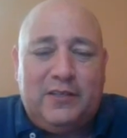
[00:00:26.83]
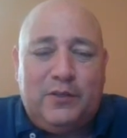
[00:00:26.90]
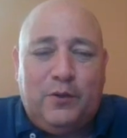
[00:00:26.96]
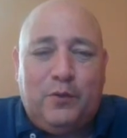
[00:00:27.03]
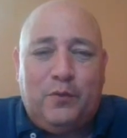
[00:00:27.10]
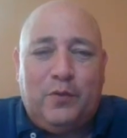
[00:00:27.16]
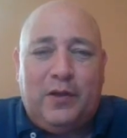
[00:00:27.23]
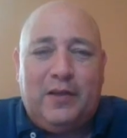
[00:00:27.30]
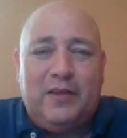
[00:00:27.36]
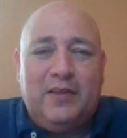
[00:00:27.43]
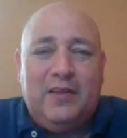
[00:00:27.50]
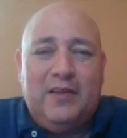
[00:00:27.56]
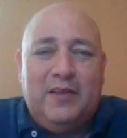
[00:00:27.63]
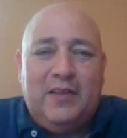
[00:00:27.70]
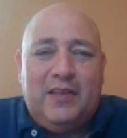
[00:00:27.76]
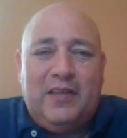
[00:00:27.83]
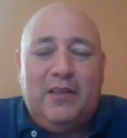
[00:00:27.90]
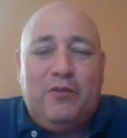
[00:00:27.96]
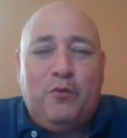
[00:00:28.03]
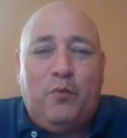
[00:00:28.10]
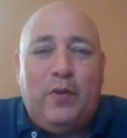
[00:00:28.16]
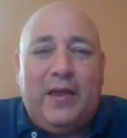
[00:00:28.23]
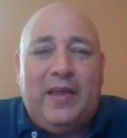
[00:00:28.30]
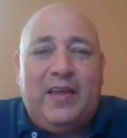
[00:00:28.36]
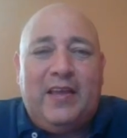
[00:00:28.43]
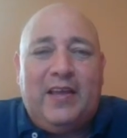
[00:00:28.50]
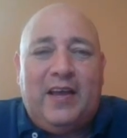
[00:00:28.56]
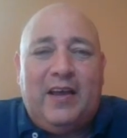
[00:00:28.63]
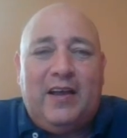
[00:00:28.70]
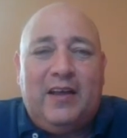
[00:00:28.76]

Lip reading: So either way,